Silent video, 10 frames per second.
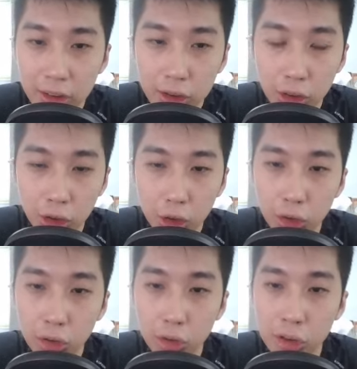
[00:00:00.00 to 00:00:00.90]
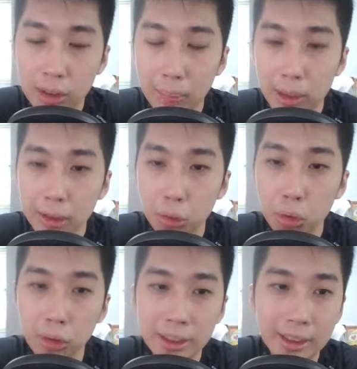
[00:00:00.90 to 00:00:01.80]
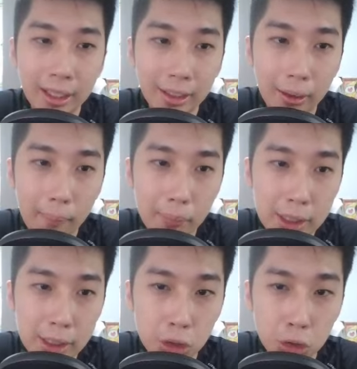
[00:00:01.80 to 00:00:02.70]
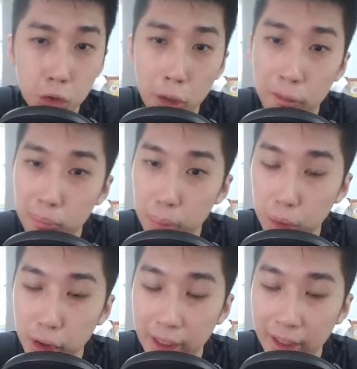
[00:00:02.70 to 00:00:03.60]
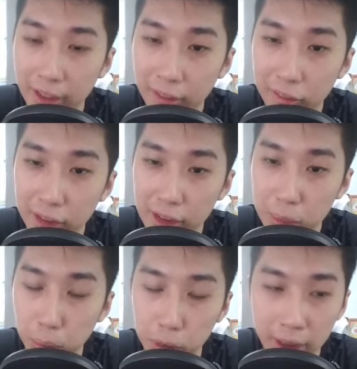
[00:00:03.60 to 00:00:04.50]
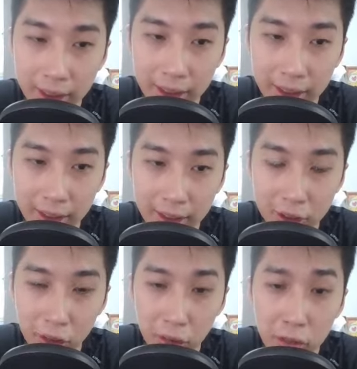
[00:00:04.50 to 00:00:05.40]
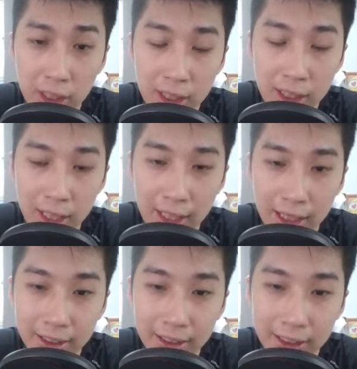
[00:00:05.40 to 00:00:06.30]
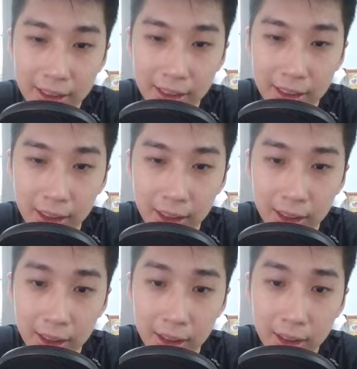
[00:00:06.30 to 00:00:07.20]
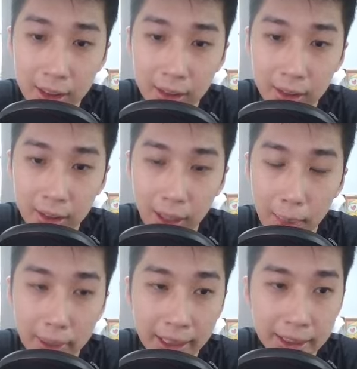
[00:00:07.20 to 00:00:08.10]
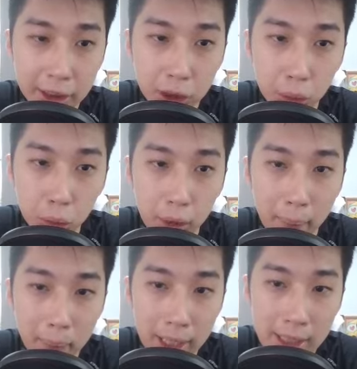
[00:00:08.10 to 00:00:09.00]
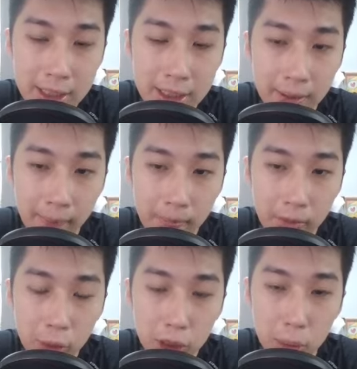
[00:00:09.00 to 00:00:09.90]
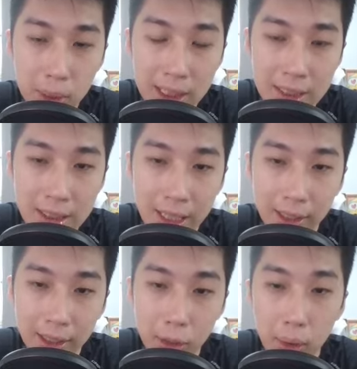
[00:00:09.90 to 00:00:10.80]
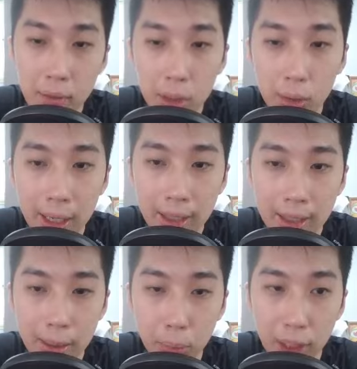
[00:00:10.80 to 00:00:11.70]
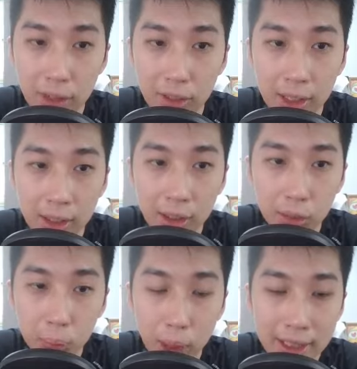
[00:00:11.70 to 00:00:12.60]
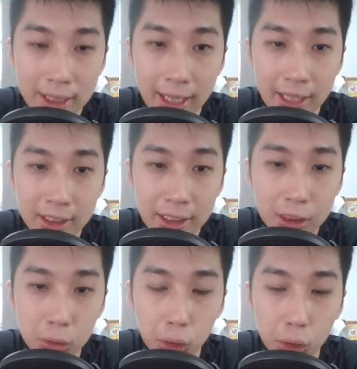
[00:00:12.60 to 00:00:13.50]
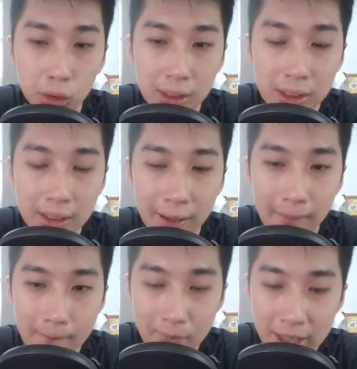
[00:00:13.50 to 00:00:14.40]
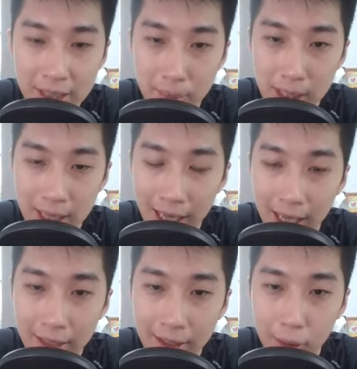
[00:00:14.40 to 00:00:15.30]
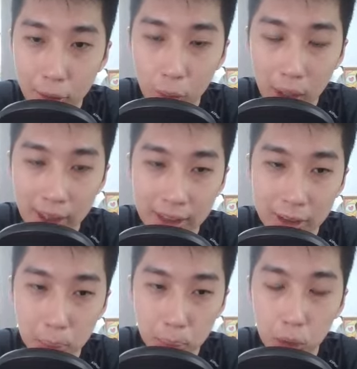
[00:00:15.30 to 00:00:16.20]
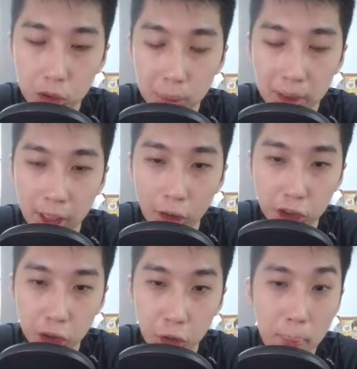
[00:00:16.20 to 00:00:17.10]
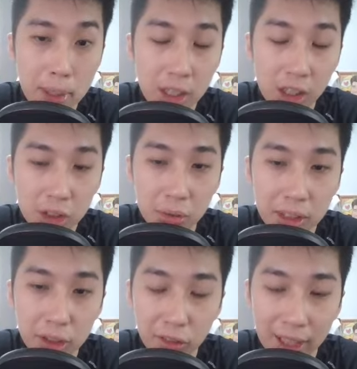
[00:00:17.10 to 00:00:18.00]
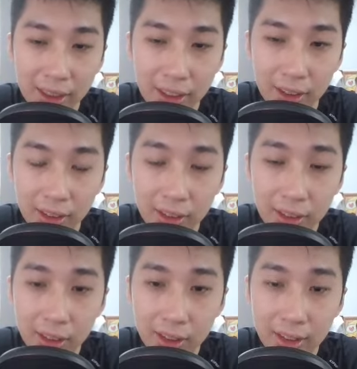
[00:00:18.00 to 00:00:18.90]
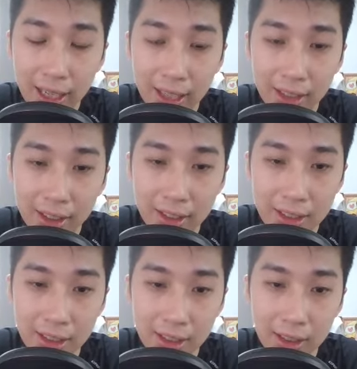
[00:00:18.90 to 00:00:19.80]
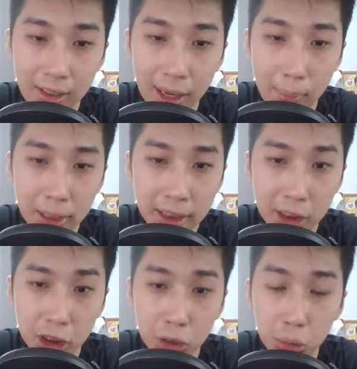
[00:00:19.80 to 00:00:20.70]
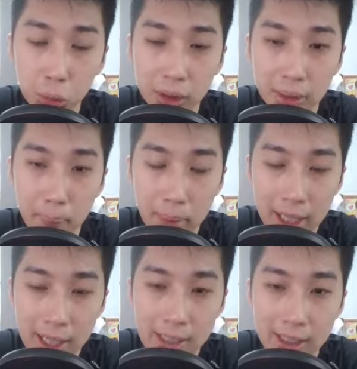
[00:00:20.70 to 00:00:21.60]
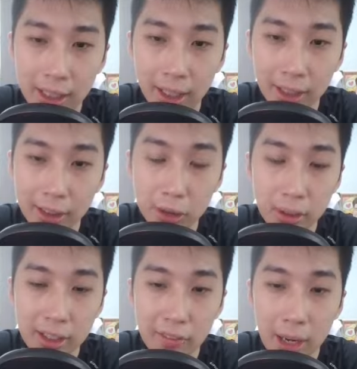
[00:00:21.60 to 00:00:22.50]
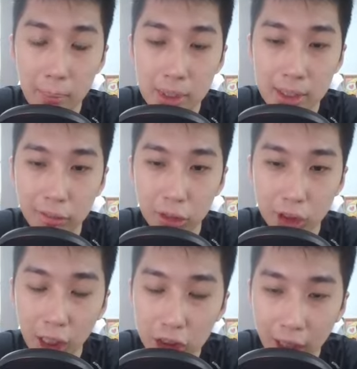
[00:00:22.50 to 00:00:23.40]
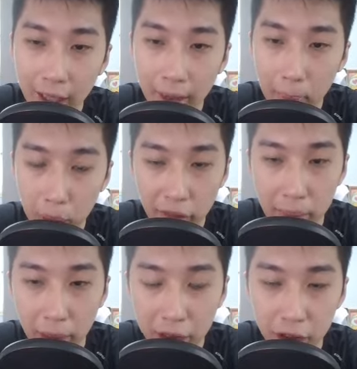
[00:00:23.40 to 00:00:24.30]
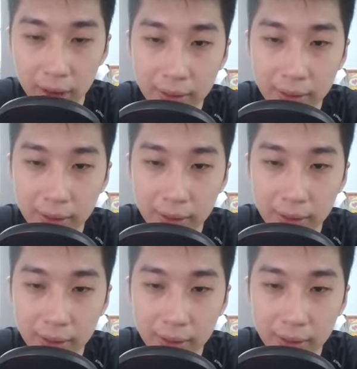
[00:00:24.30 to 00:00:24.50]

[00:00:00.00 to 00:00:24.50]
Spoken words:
So subjects to note is that this is also the first project in District 15 that has the harmonization rule in place, which means that later when we look at the break-even price analysis, you will notice that it's a bit higher than what is supposed to be the original one because we need to factor that the harmonization rule is in place. That's why developers have to charge a higher profit margin.